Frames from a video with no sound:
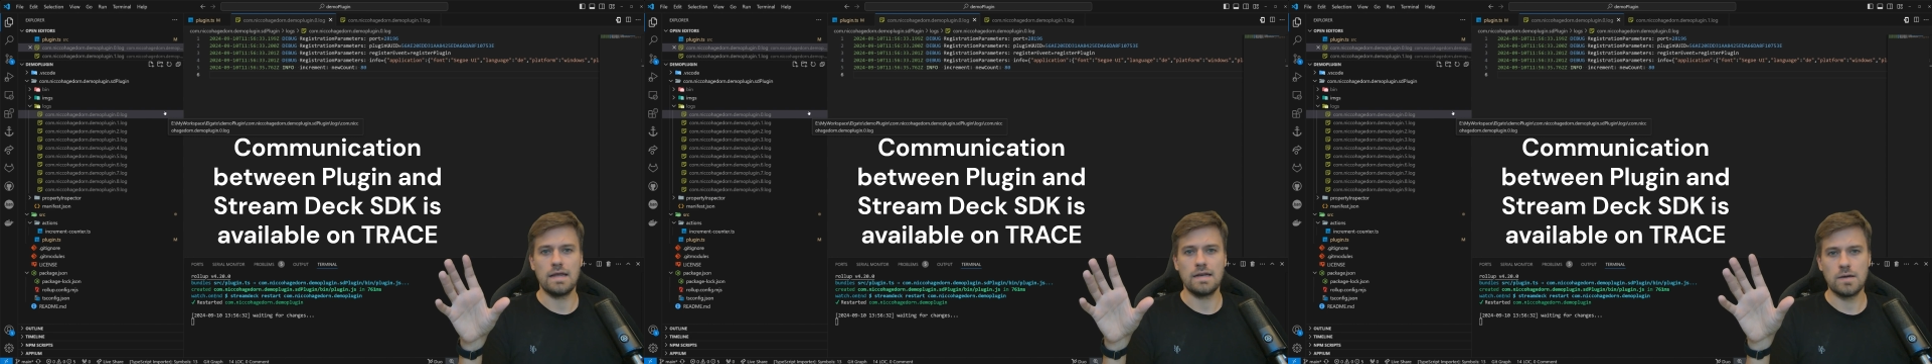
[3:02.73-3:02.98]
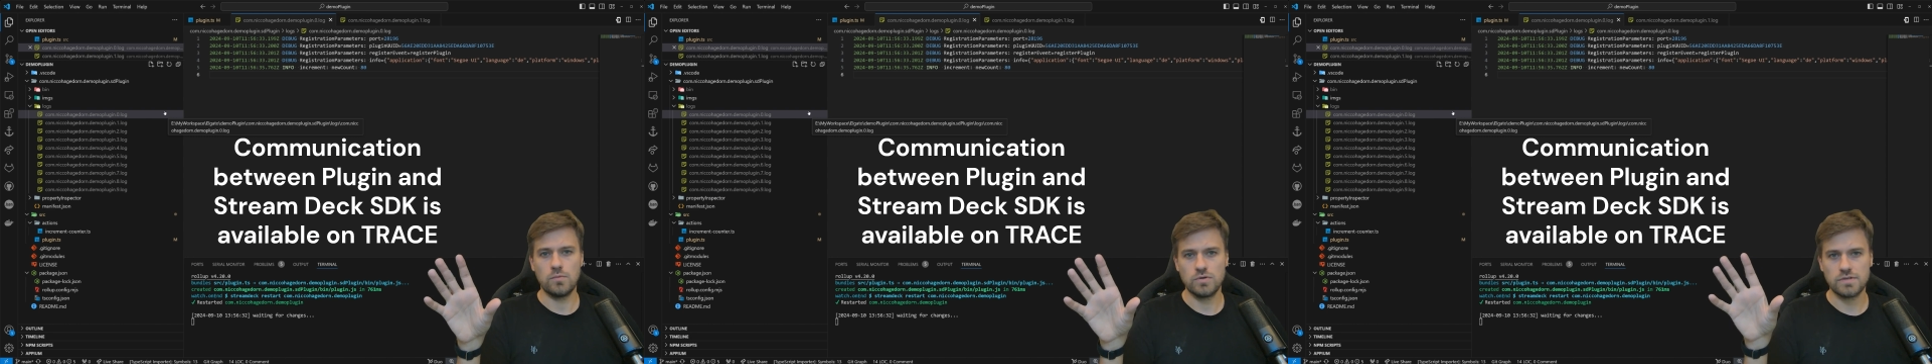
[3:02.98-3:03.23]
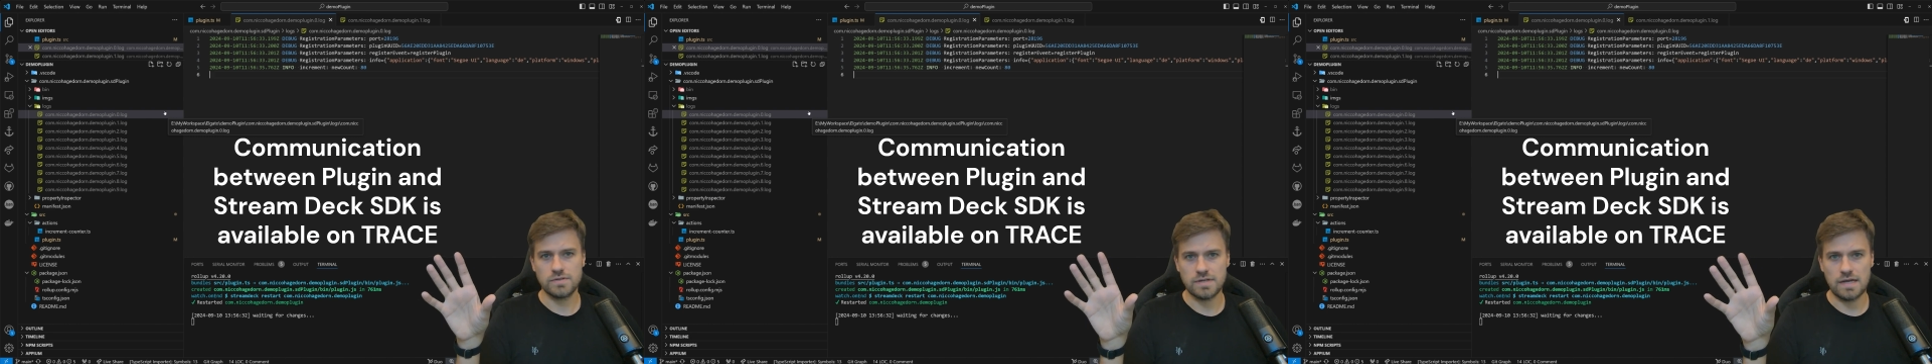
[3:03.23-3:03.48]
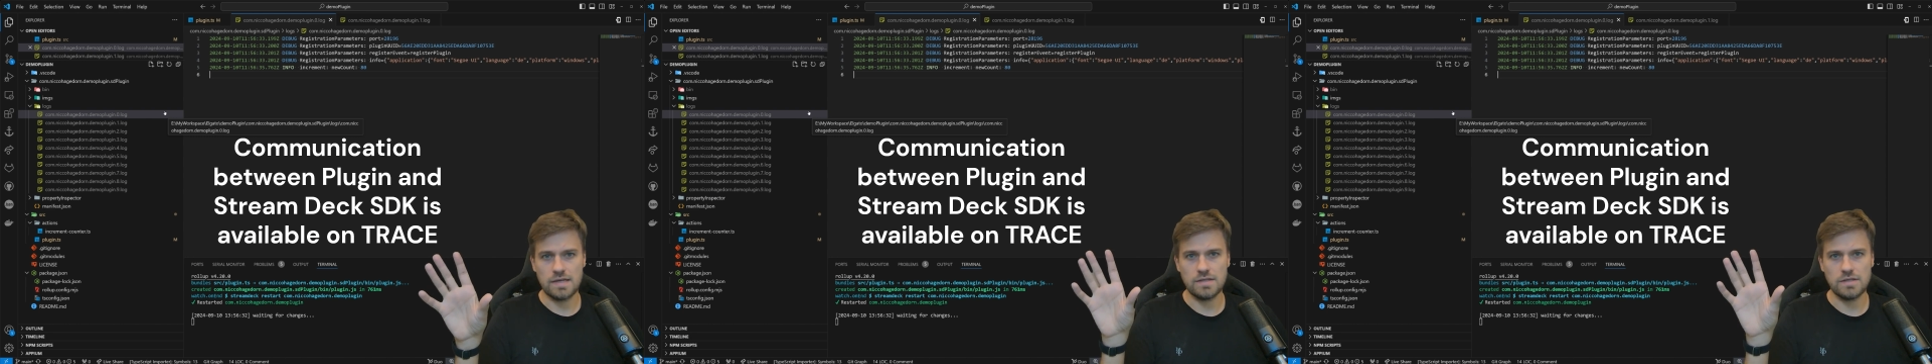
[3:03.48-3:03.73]
I would
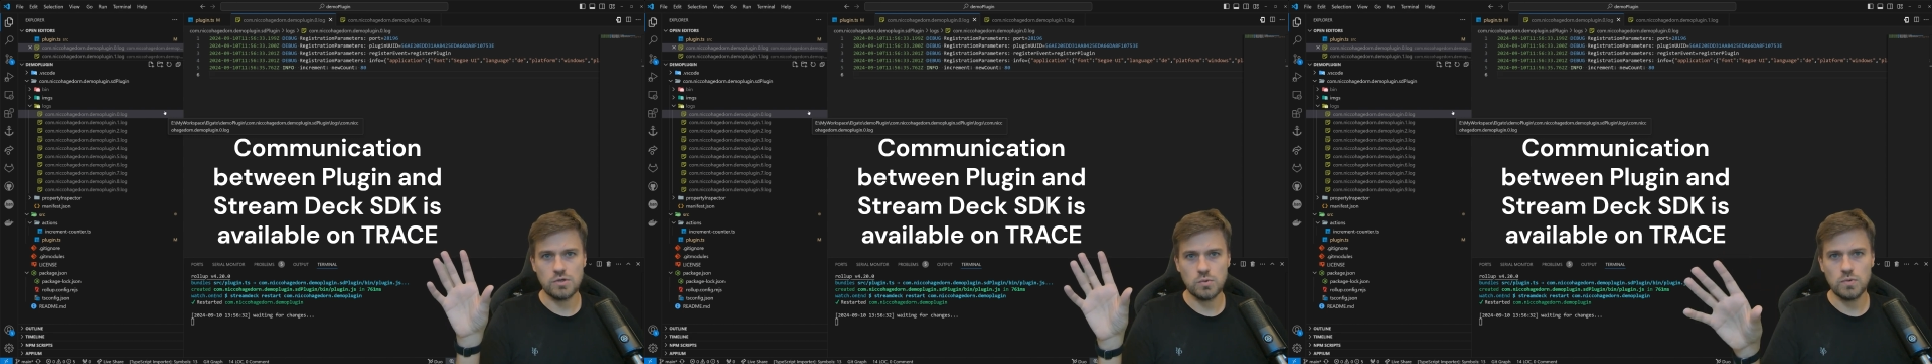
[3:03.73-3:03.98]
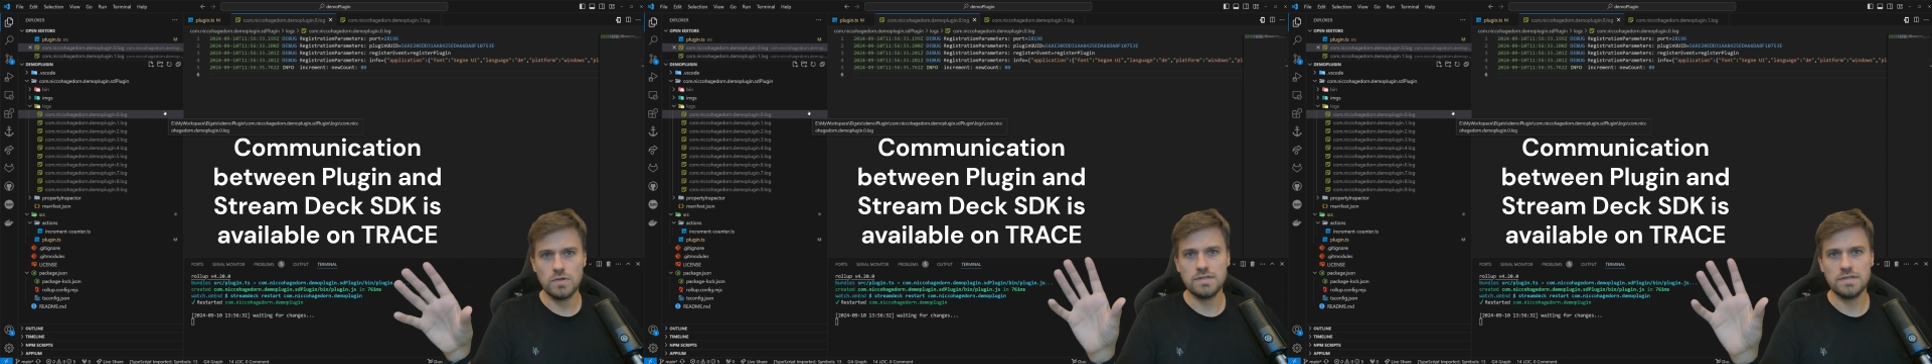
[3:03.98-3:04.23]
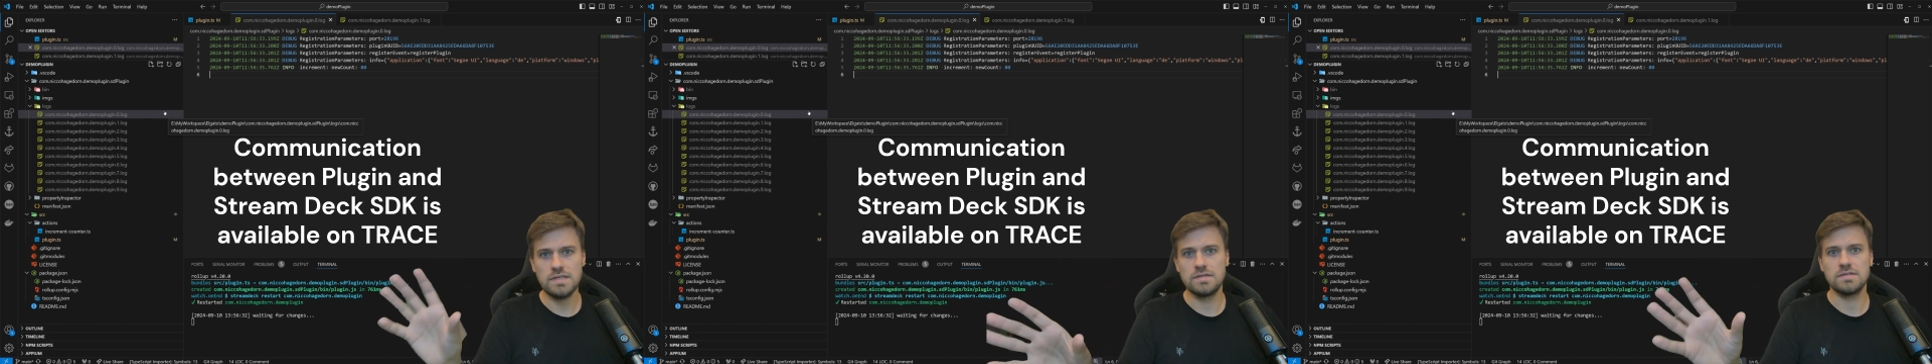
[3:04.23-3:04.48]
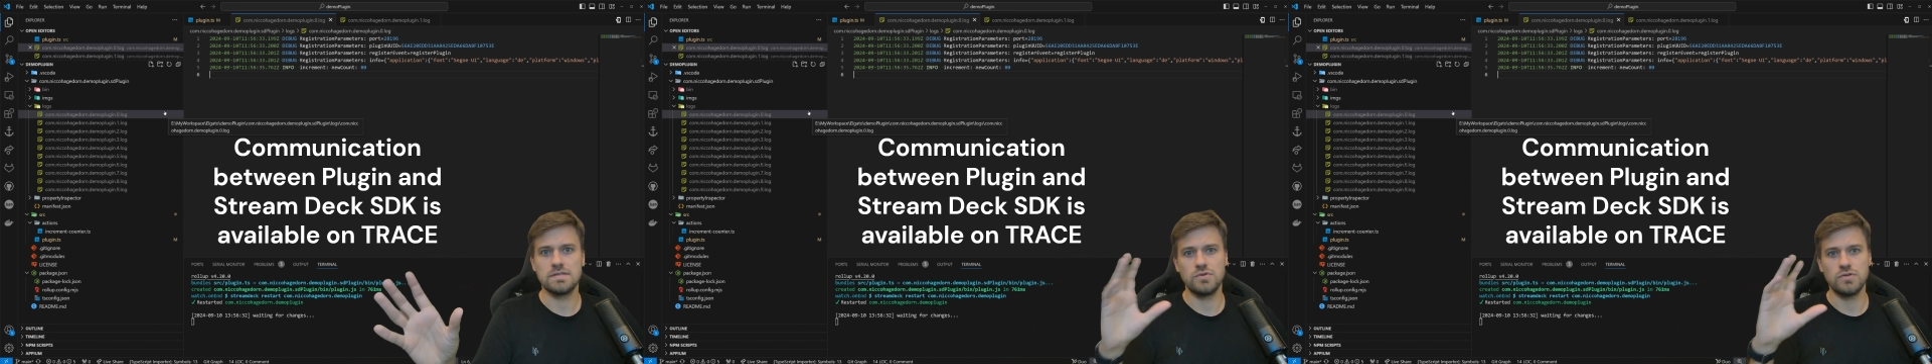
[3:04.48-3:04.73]
say you will need this
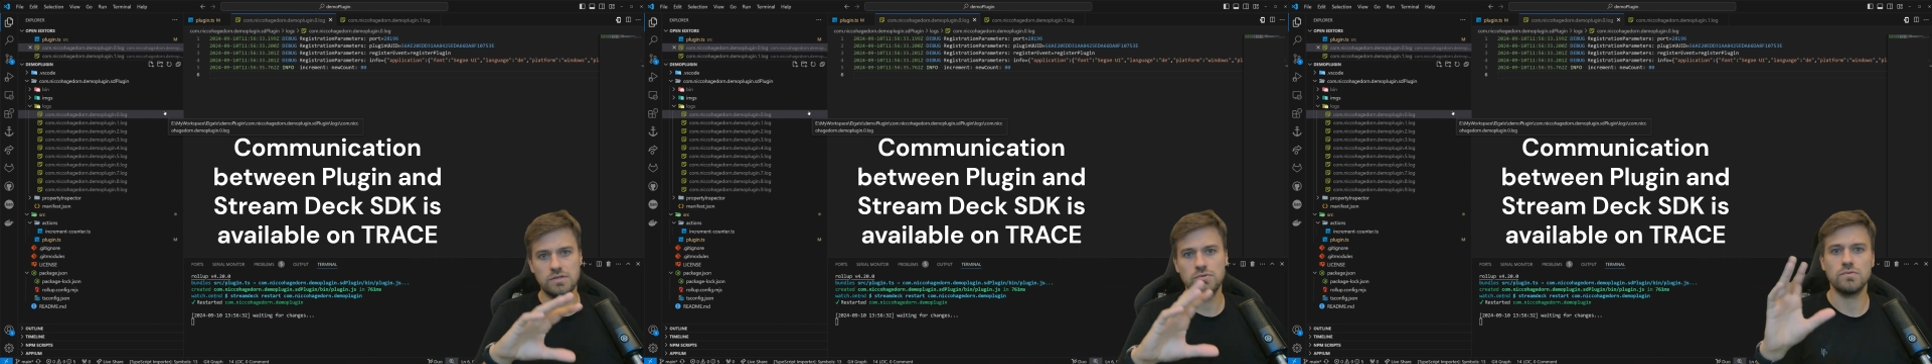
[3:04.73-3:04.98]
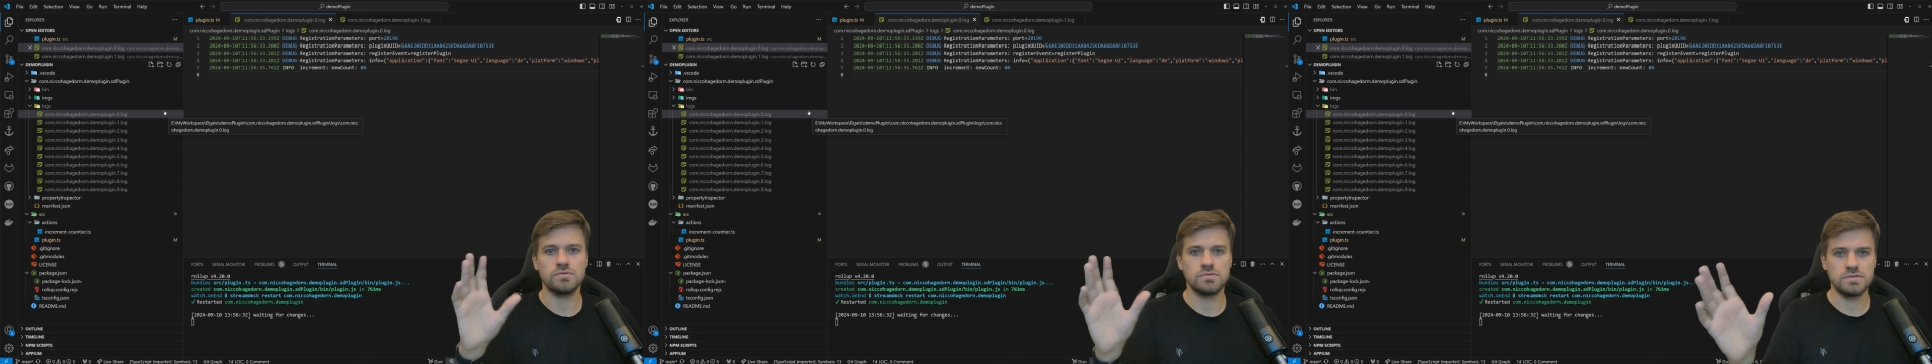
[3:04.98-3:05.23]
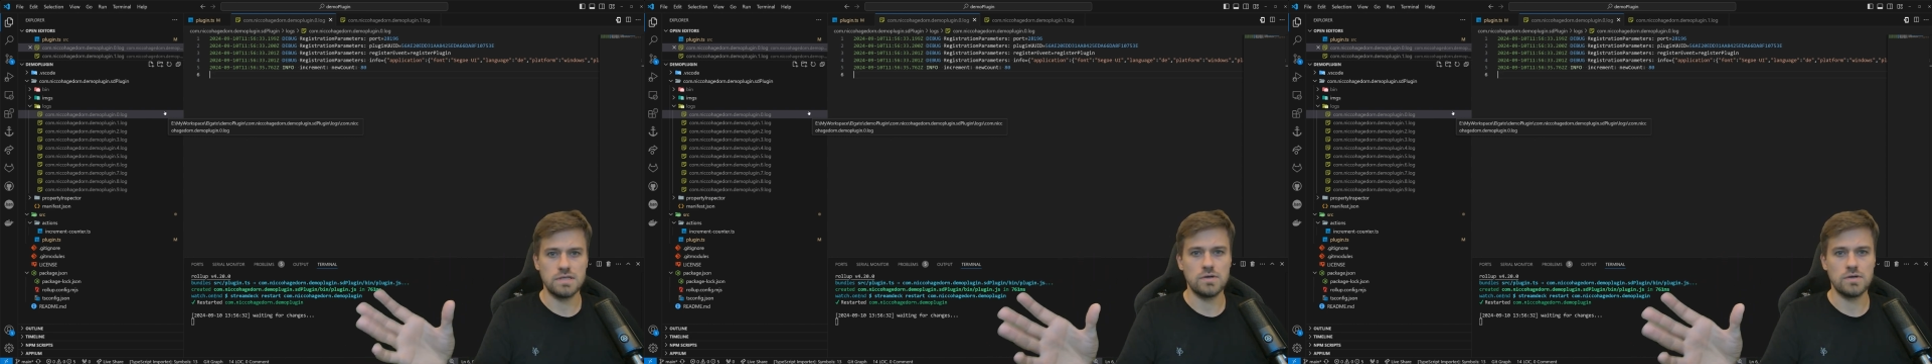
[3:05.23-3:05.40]
if you need to see,